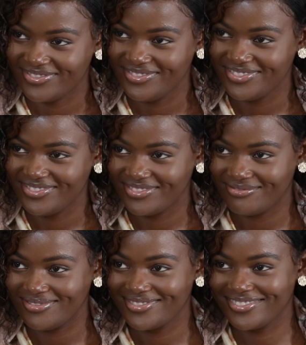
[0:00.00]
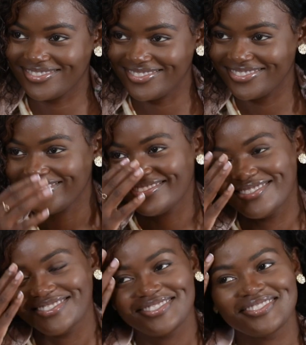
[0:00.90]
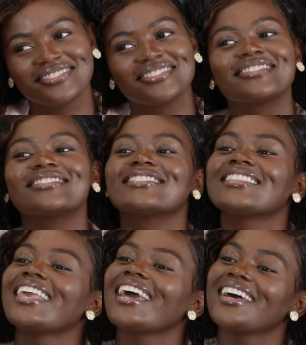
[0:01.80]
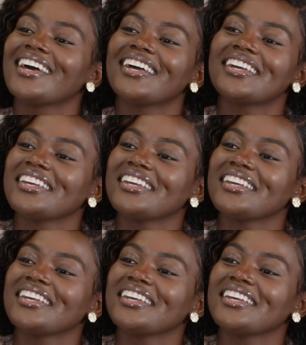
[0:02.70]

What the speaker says: makes the work look cool. You know?